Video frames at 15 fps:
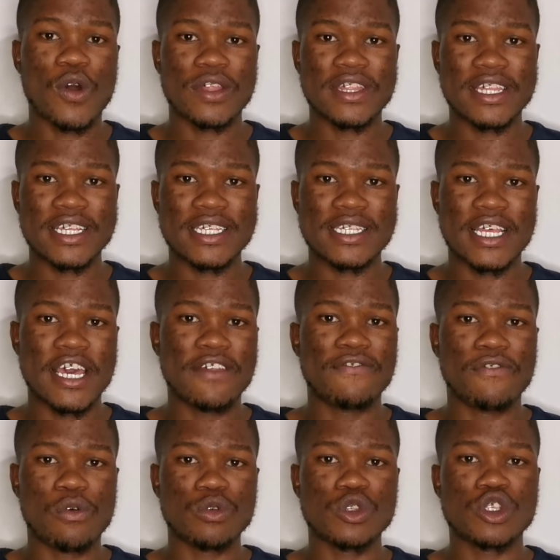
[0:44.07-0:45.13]
on these
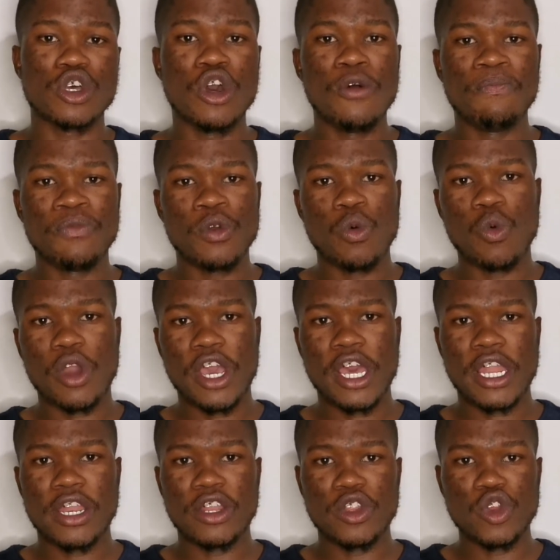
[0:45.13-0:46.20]
headphones
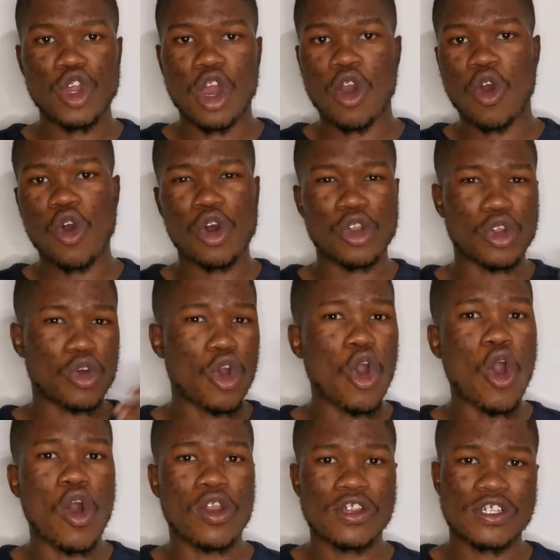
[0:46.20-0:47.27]
when you're on
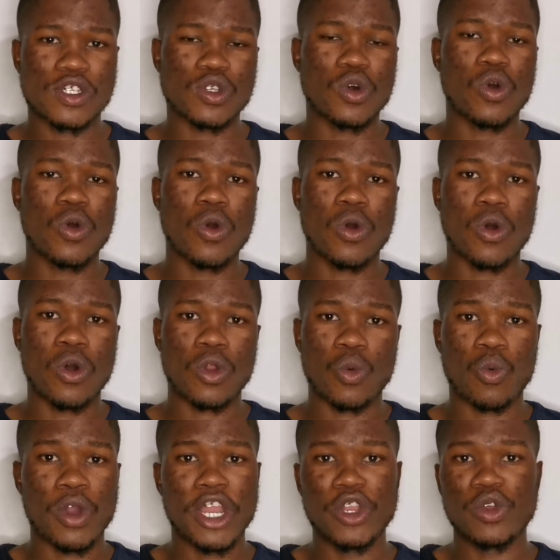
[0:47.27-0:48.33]
calls or
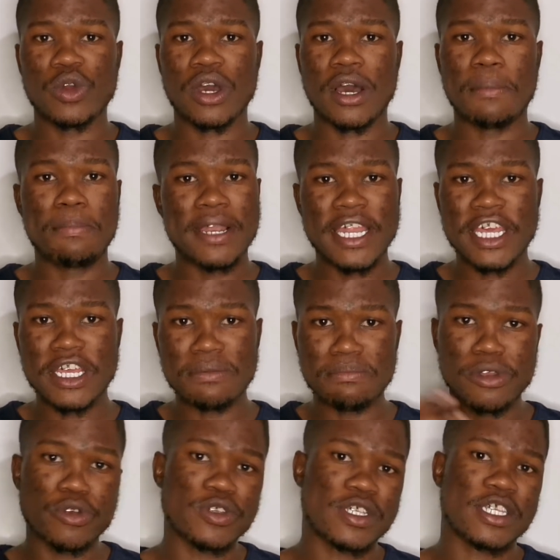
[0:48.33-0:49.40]
when you are playing
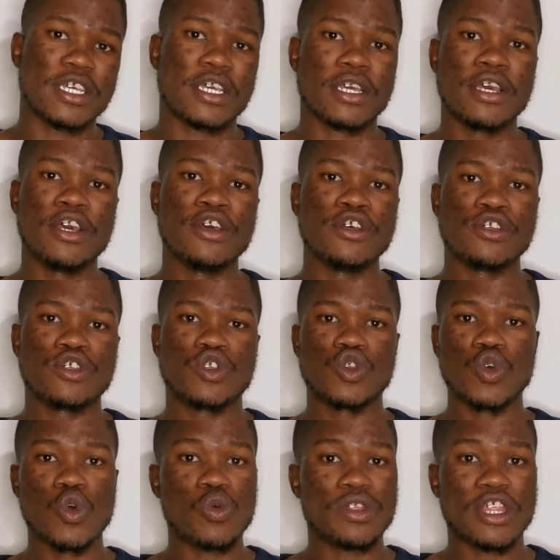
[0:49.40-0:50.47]
music.
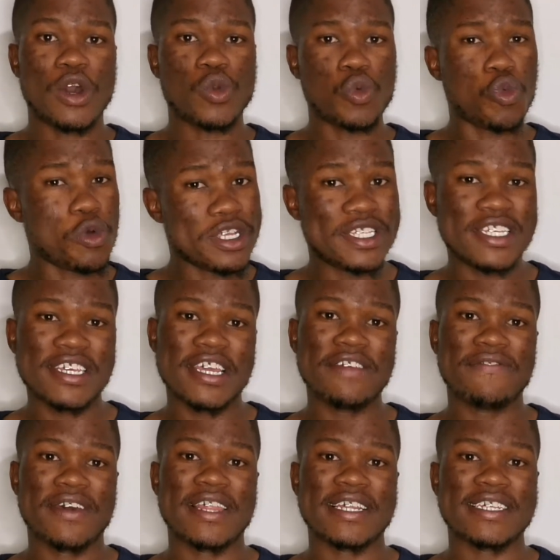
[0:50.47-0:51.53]
So without wasting
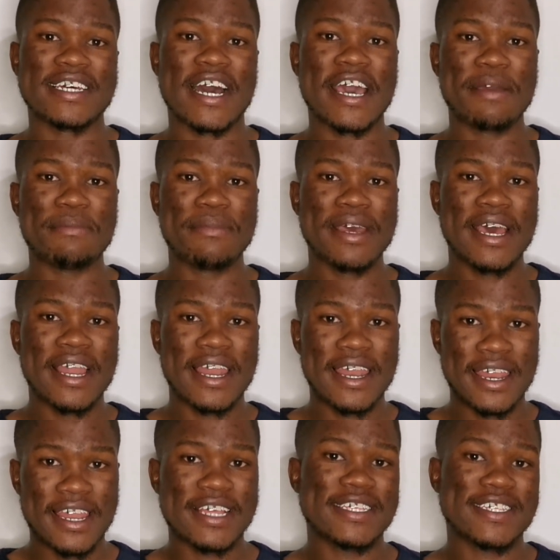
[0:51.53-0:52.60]
any further time,
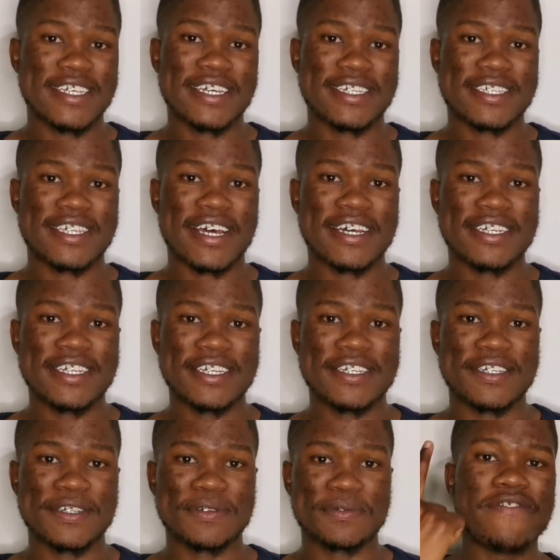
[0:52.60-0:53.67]
let's get started.
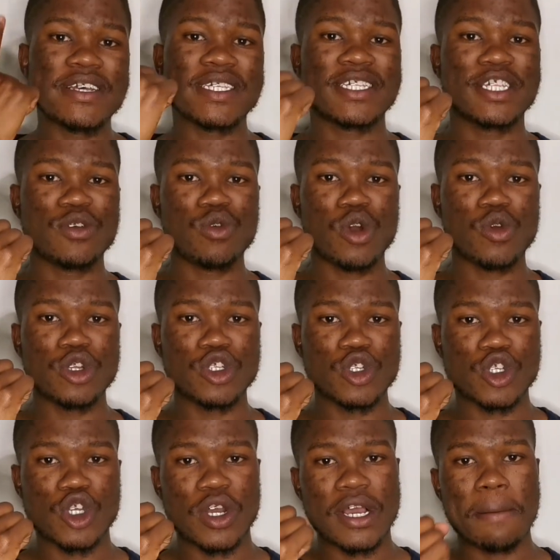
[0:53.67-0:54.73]
The first thing we're going
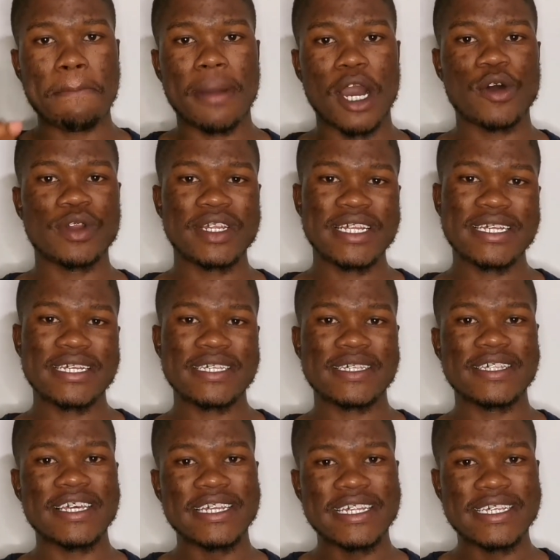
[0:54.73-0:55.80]
to talk about
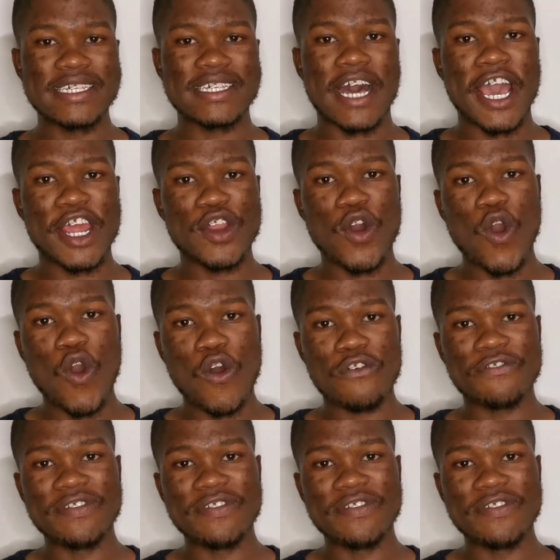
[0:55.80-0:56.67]
is the design of